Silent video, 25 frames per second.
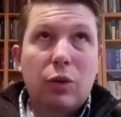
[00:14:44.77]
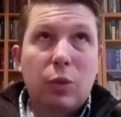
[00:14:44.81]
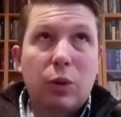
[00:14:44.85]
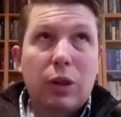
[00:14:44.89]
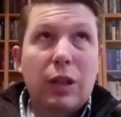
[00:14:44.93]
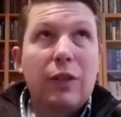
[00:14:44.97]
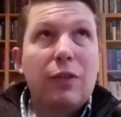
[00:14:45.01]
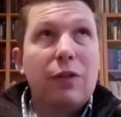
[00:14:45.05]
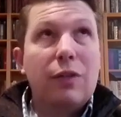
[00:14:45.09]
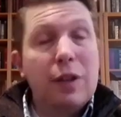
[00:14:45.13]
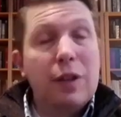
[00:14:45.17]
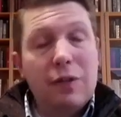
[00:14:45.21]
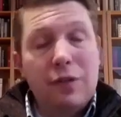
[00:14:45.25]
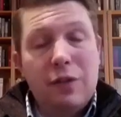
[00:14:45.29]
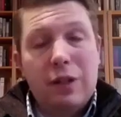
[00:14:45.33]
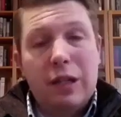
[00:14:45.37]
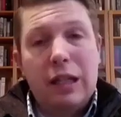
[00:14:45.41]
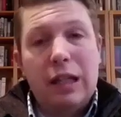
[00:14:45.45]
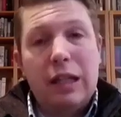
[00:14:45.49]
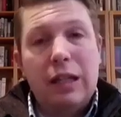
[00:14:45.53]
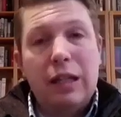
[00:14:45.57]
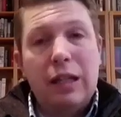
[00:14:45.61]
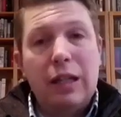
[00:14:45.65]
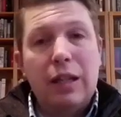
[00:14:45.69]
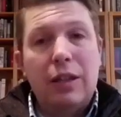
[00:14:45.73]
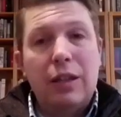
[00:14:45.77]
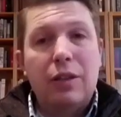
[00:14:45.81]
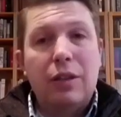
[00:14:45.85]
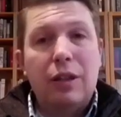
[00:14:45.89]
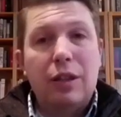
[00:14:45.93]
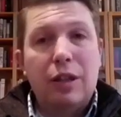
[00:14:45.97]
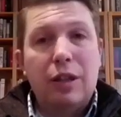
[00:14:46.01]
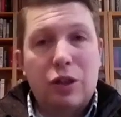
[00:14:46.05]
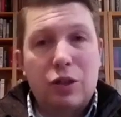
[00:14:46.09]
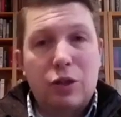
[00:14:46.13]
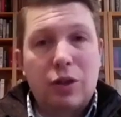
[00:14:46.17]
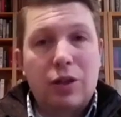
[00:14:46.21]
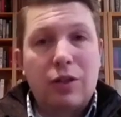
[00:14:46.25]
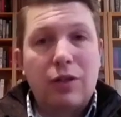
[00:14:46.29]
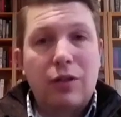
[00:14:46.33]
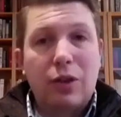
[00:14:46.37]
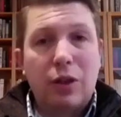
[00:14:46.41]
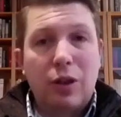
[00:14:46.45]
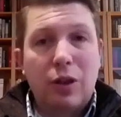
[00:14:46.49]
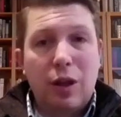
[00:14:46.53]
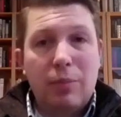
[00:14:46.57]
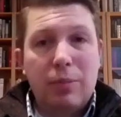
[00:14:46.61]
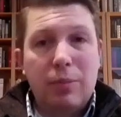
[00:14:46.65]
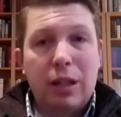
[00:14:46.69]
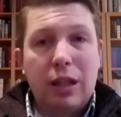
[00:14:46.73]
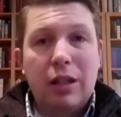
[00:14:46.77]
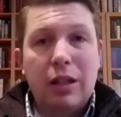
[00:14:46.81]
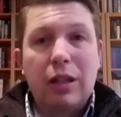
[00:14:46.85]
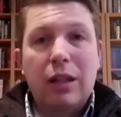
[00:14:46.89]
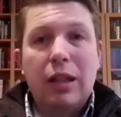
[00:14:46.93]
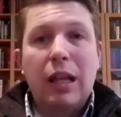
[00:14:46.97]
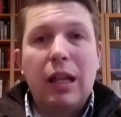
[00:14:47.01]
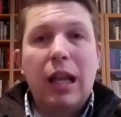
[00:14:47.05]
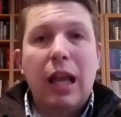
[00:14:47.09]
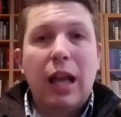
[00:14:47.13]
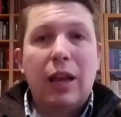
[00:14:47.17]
2015 in the District of Columbia.